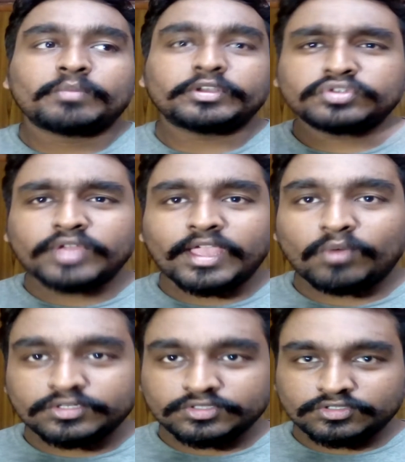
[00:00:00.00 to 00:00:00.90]
But today I
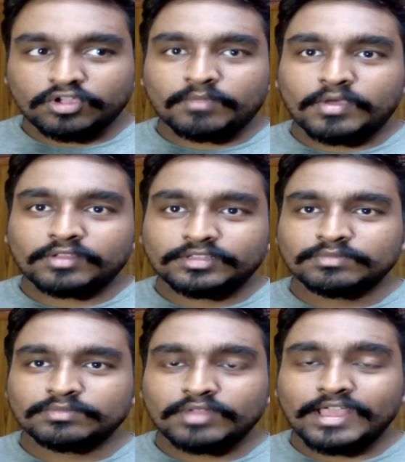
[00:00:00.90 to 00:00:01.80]
wanted to talk about the
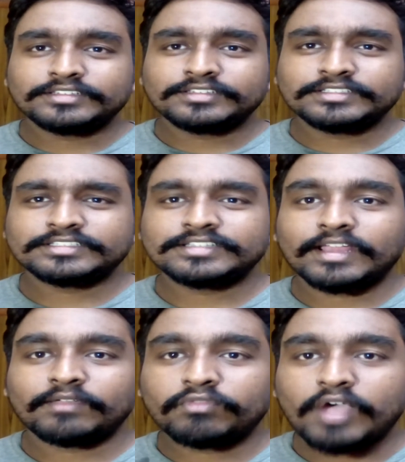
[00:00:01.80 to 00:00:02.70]
similarities
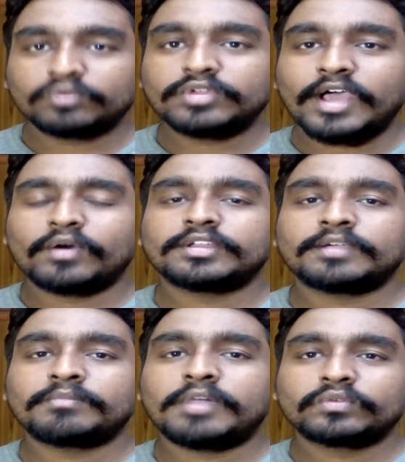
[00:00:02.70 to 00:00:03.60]
that I found out
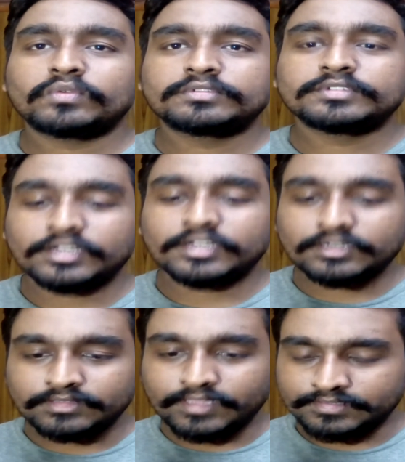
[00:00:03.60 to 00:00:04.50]
about
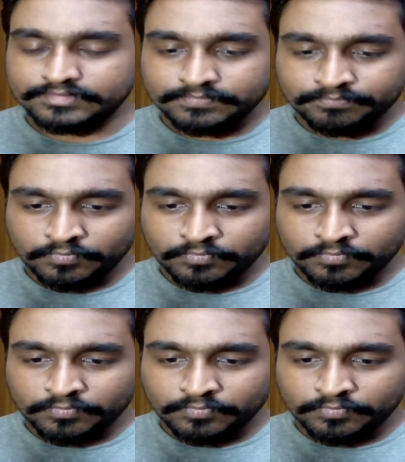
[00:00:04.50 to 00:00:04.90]
certain things.